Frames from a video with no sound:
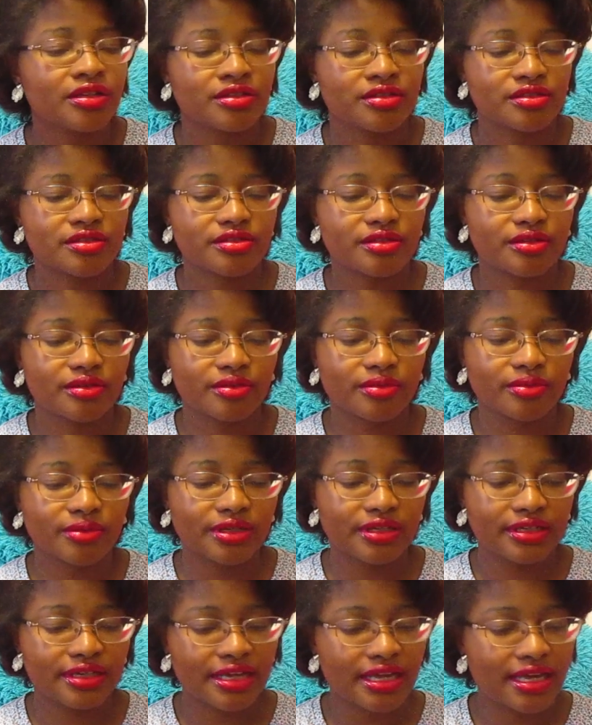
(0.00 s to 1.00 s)
So
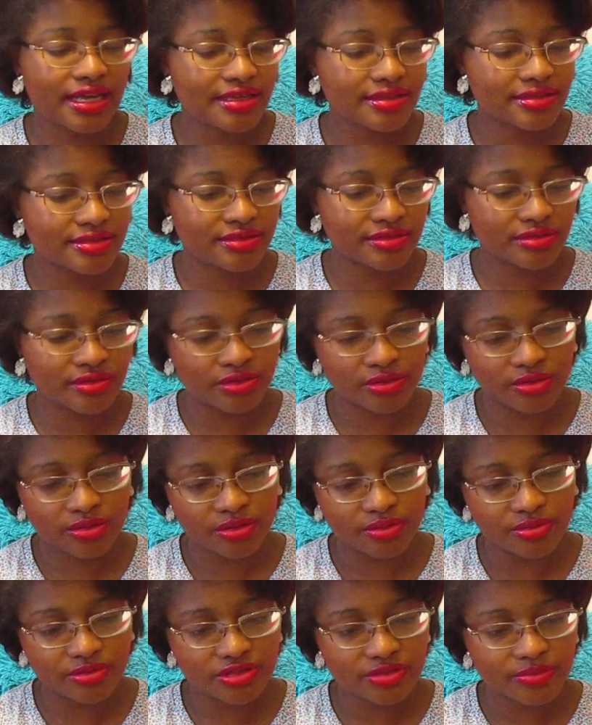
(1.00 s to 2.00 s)
it has the
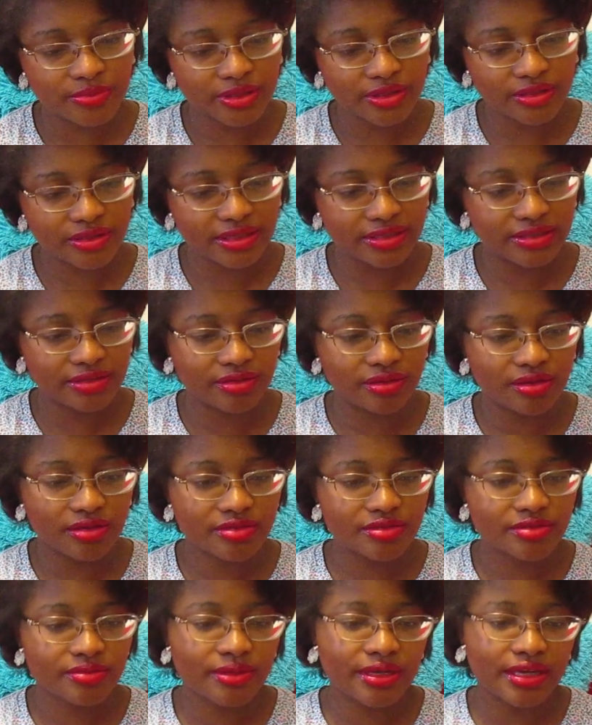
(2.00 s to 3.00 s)
goat's milk, and it also